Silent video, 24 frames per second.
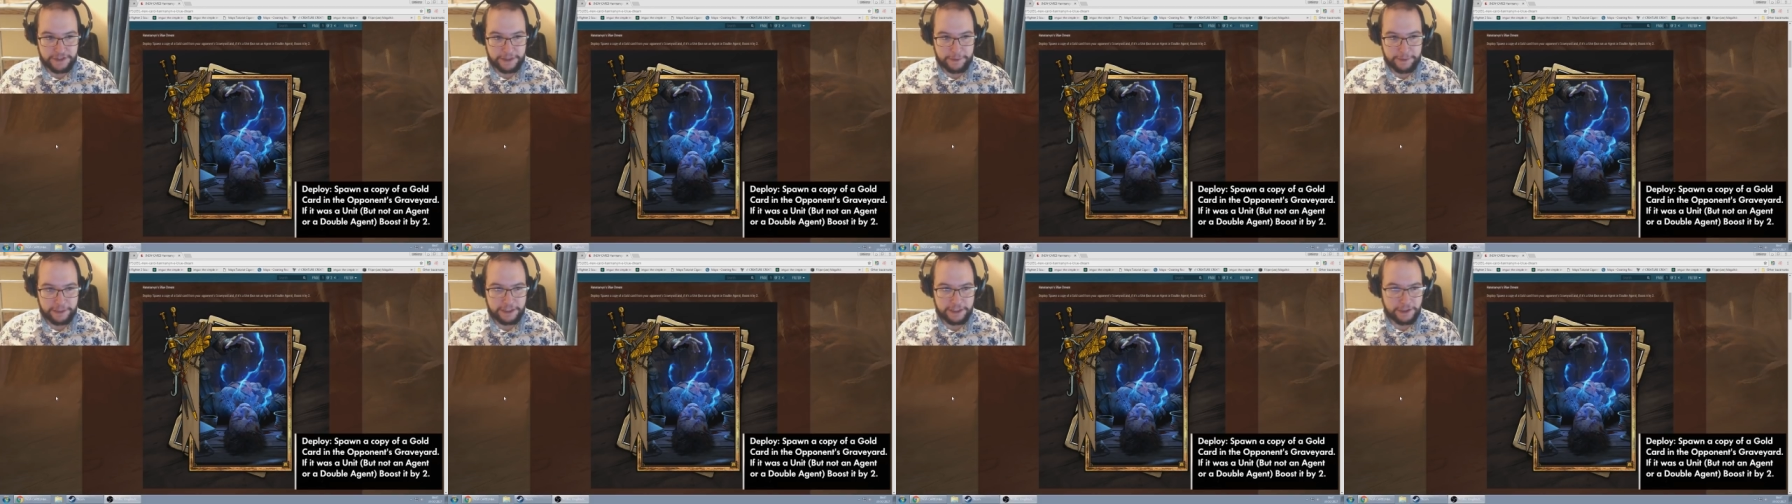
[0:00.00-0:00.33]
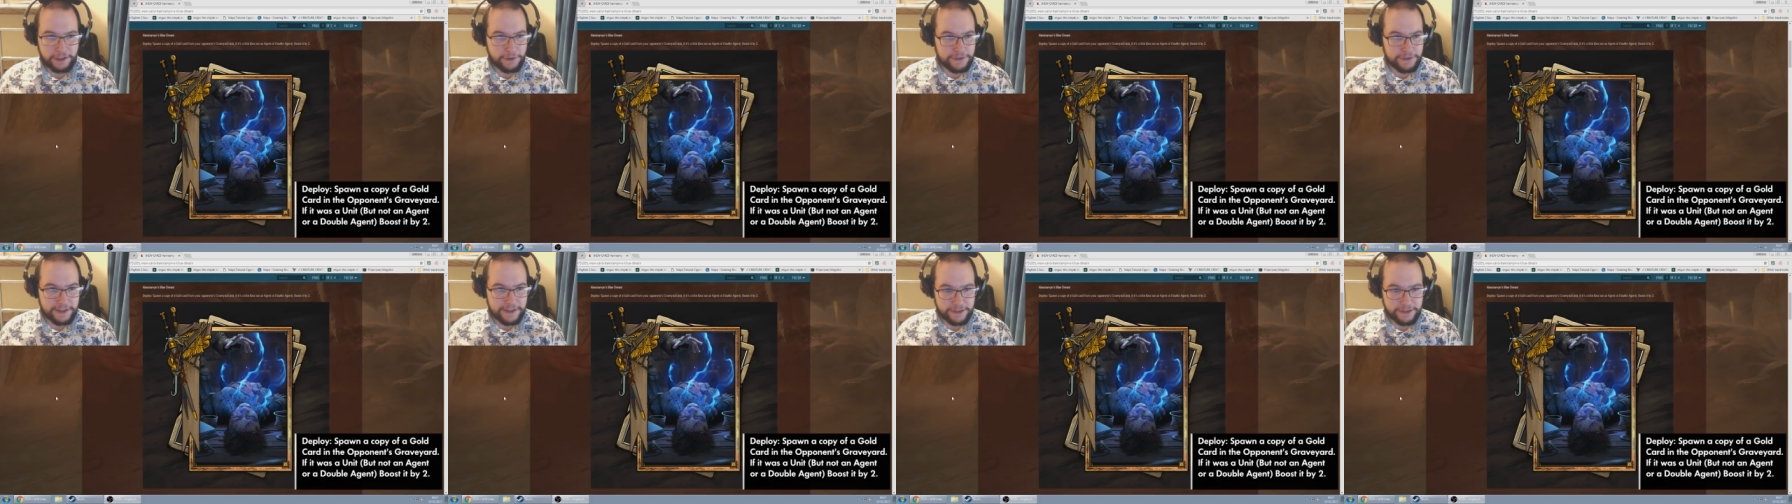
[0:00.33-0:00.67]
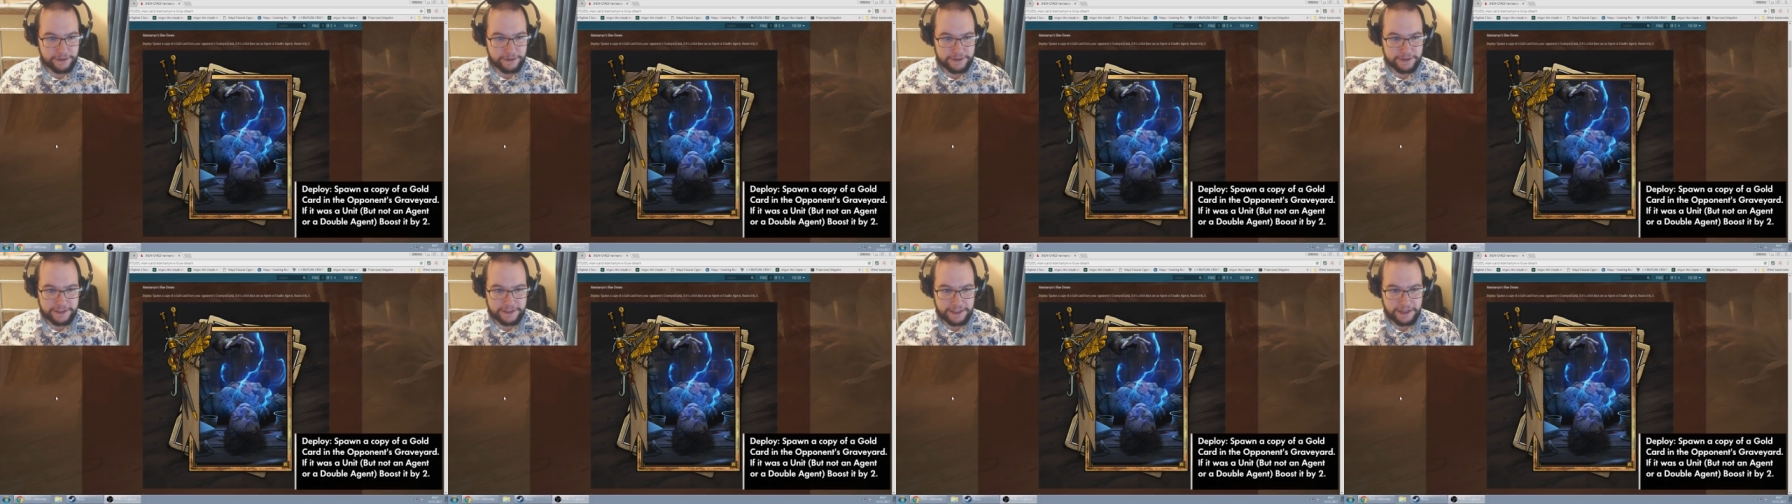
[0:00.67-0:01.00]
But I don't think it'll
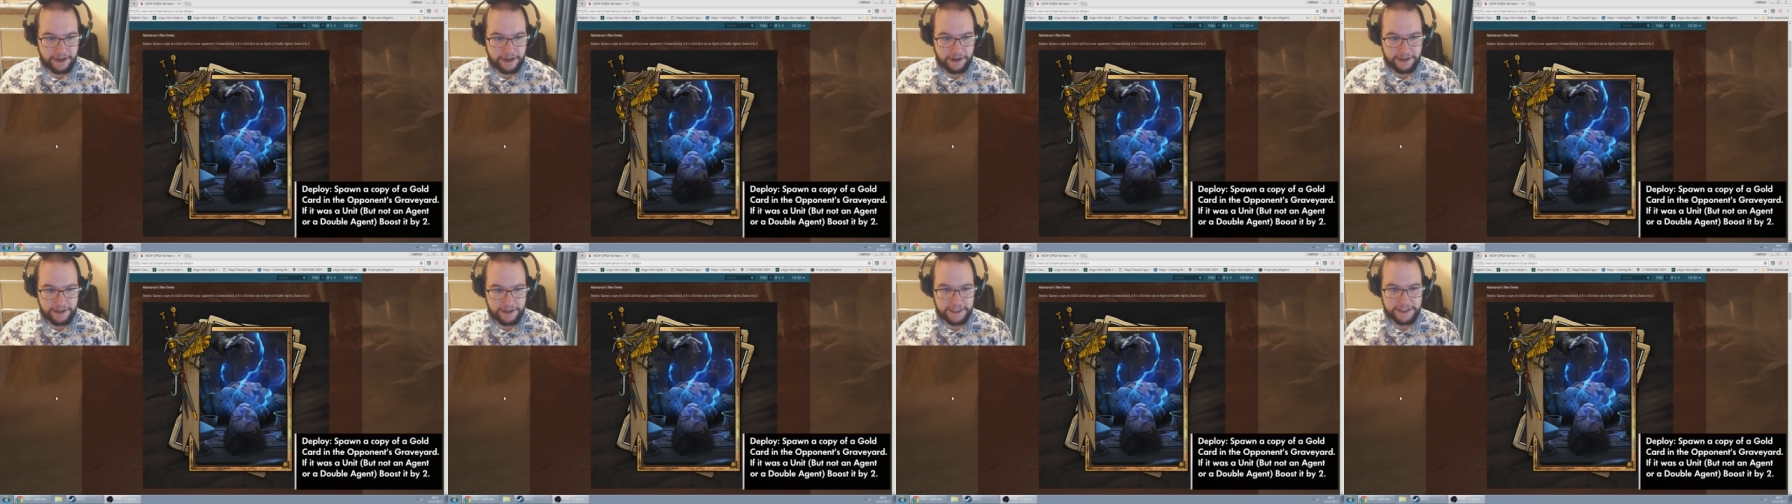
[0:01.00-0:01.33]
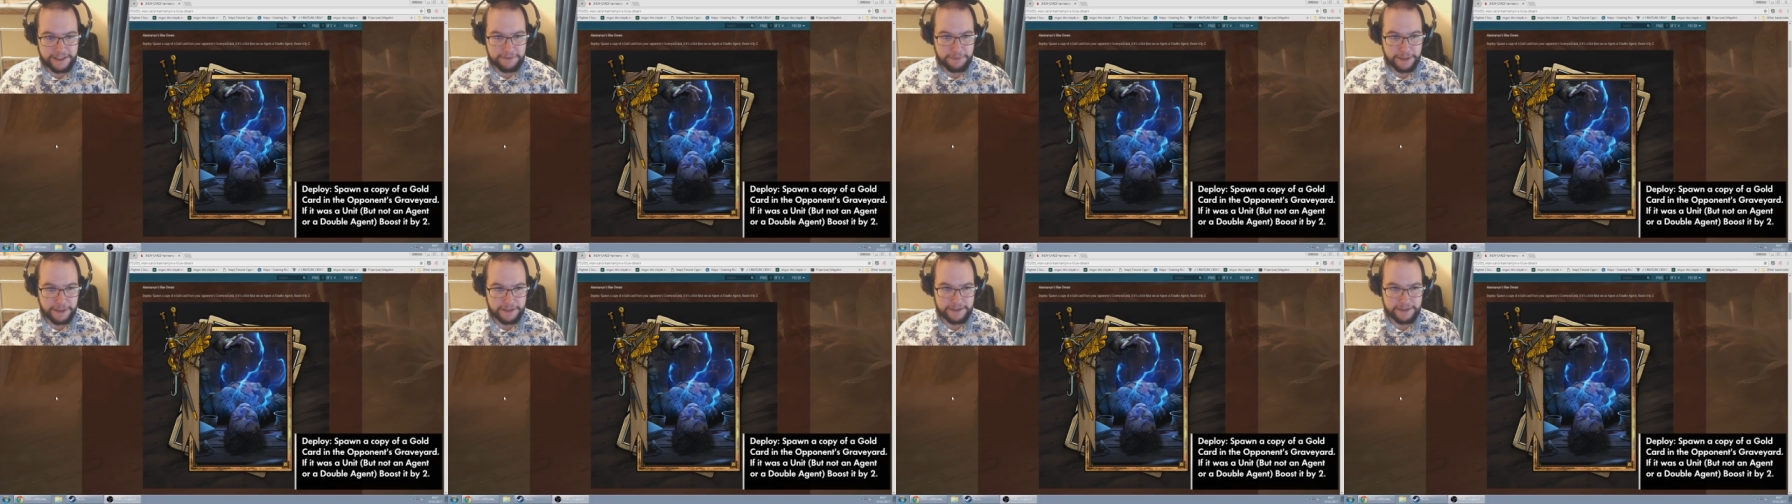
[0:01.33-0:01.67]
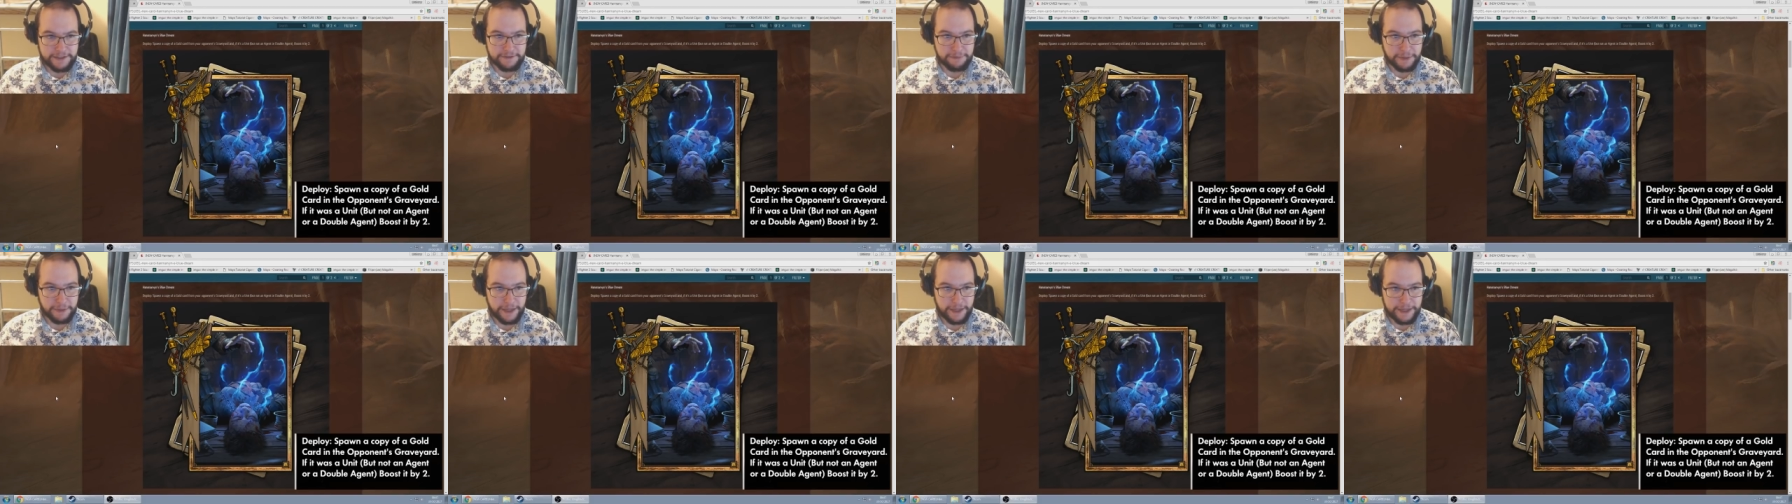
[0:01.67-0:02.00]
see highly
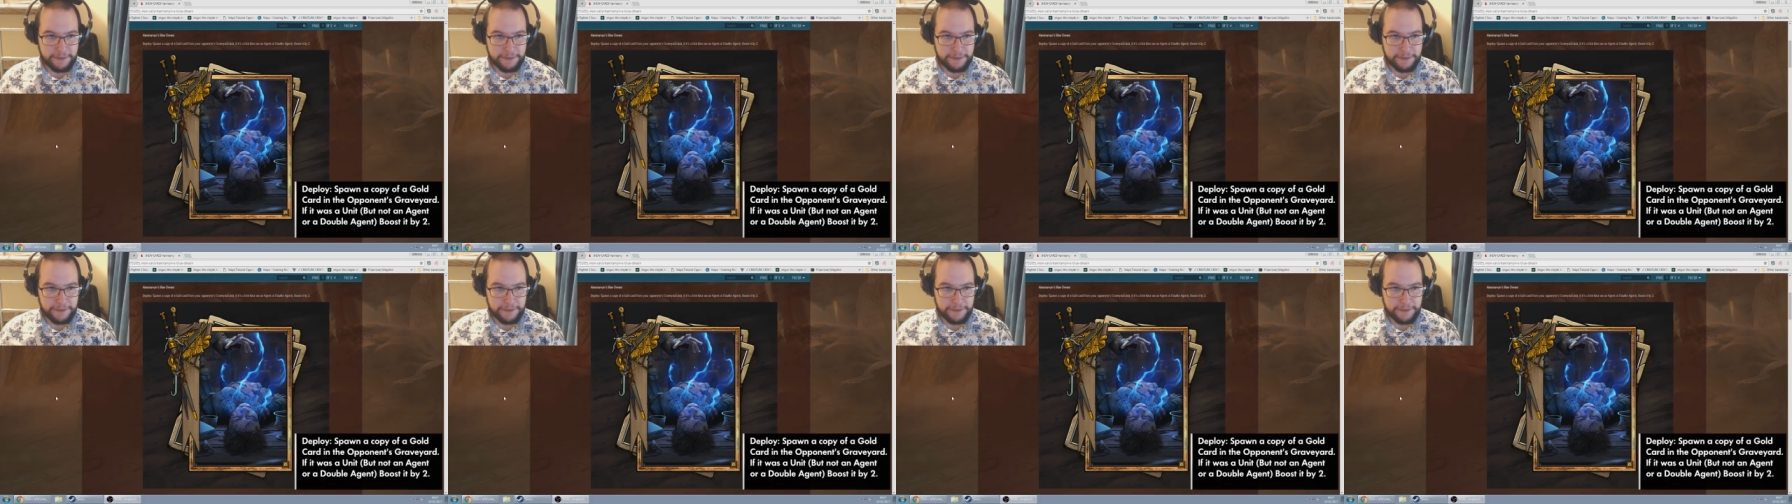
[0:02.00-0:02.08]
competitive play